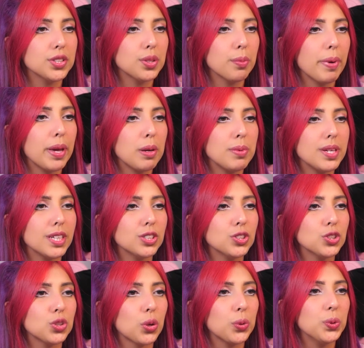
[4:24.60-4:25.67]
the baby is
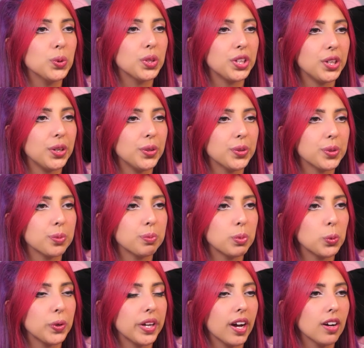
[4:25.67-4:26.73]
so cute. But
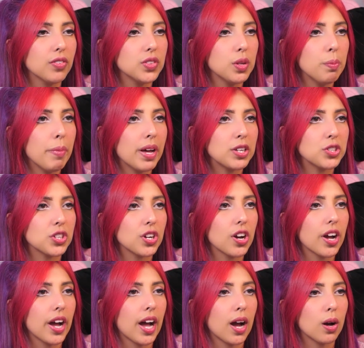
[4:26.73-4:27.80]
we have to measure
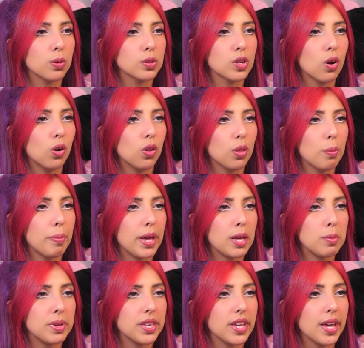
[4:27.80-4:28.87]
how tall the
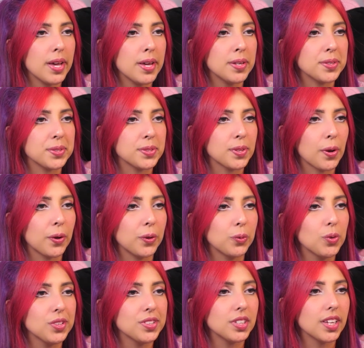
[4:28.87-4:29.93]
baby is. So
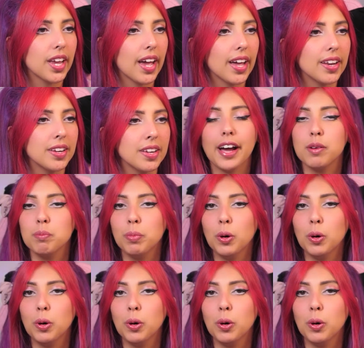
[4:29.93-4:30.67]
once again, I'm